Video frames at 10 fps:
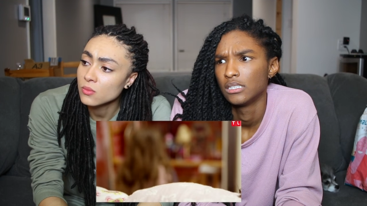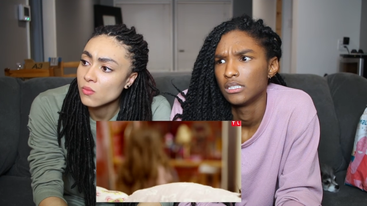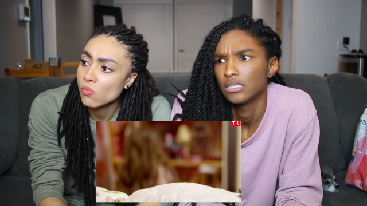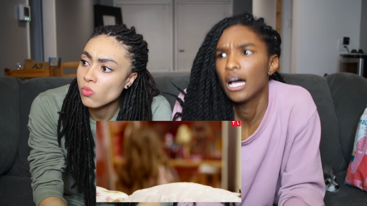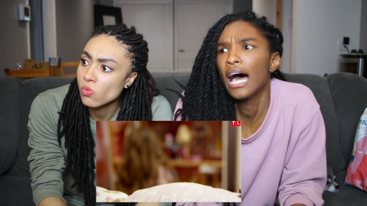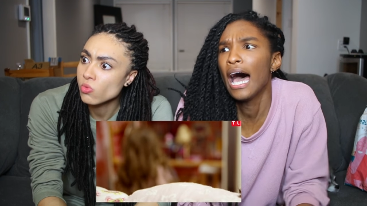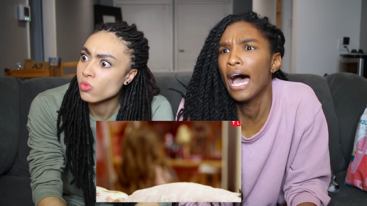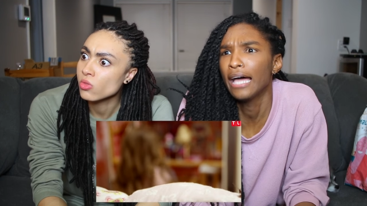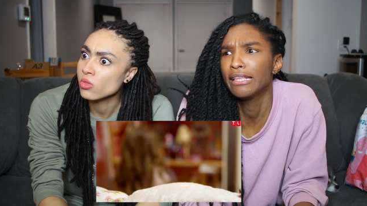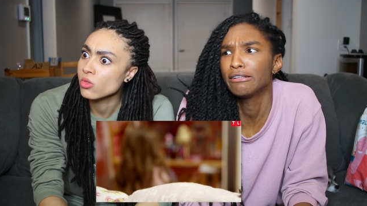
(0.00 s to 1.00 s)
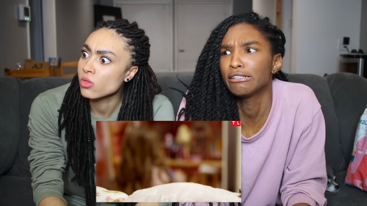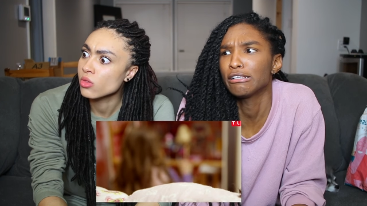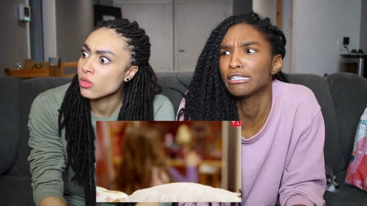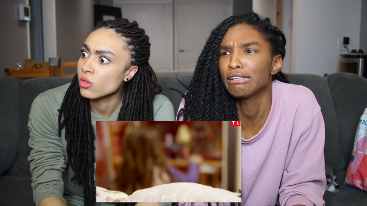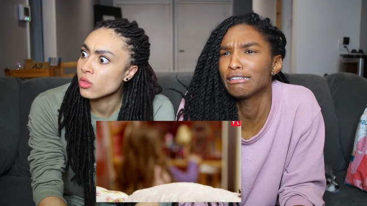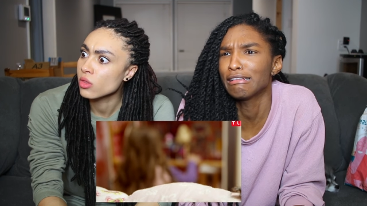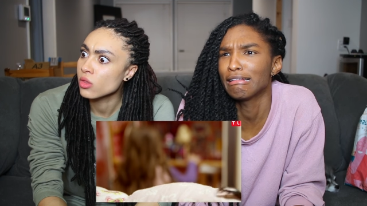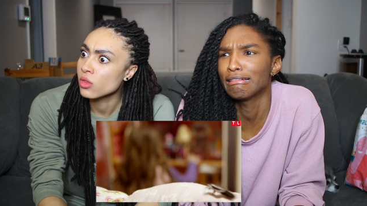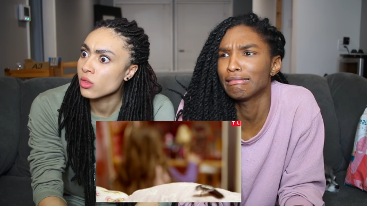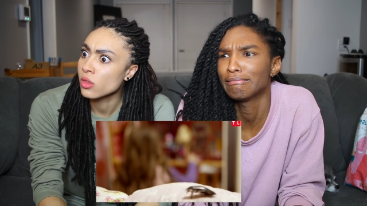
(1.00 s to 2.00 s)
Speaker 1: Ah, no, no,
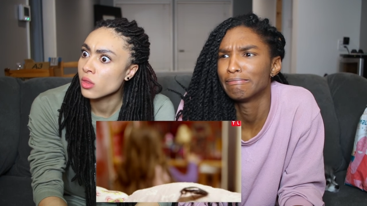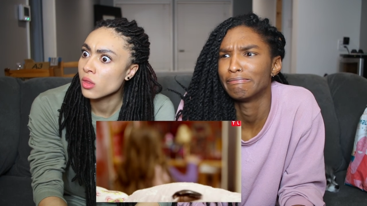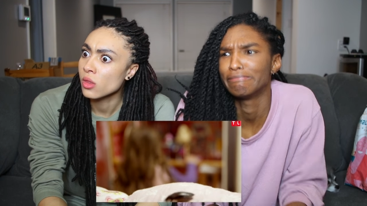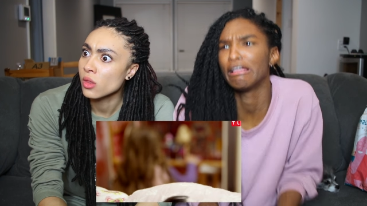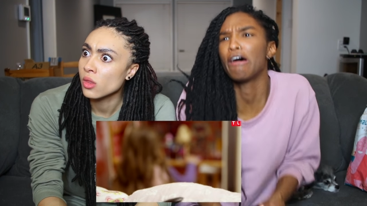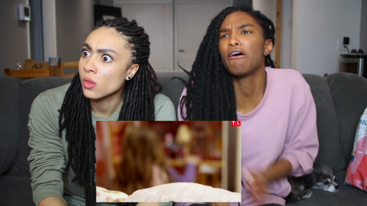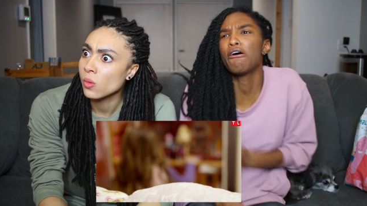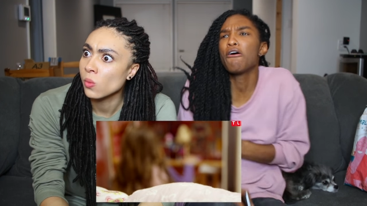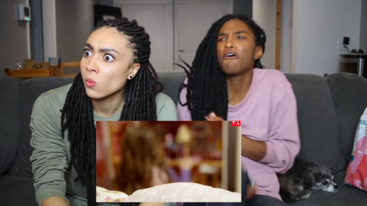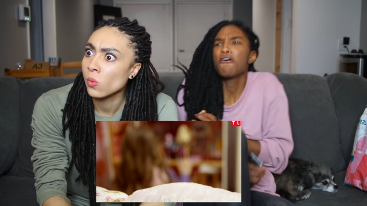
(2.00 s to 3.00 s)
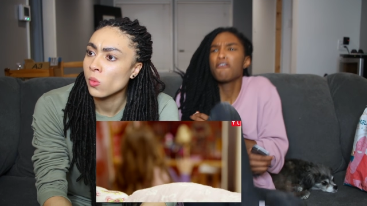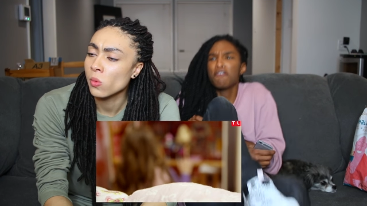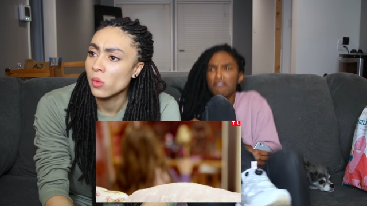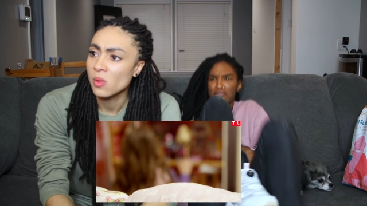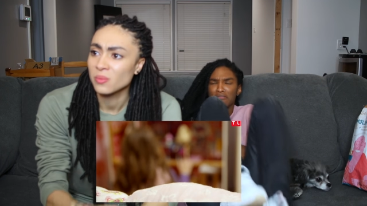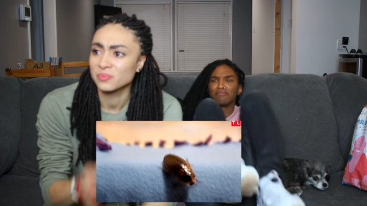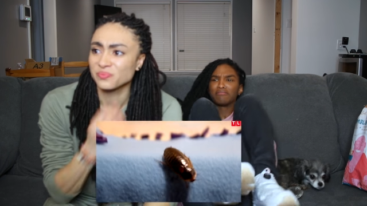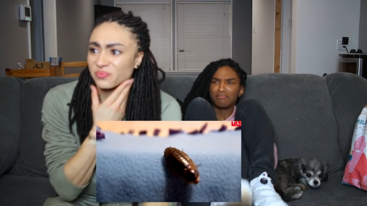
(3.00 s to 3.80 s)
no, no, no, no, no. No.